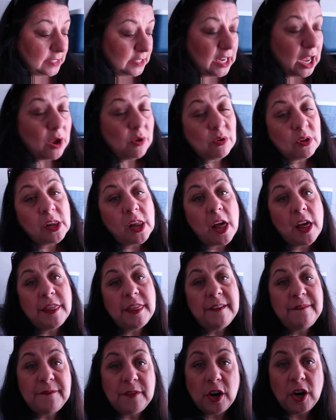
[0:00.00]
Don't claw
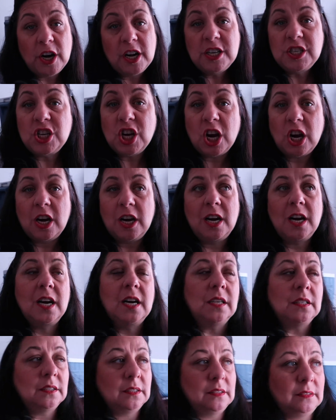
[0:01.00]
the
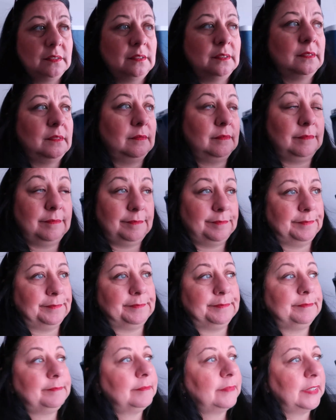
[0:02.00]
furniture.
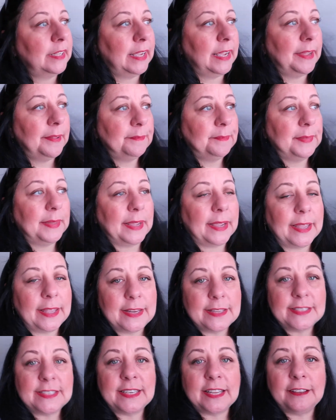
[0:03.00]
Yeah, that
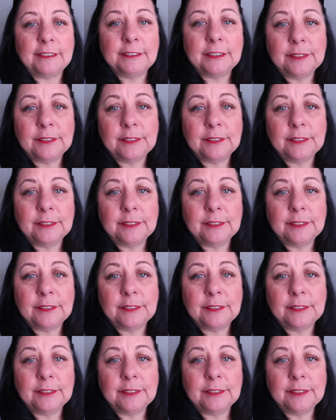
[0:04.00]
kind of stuff.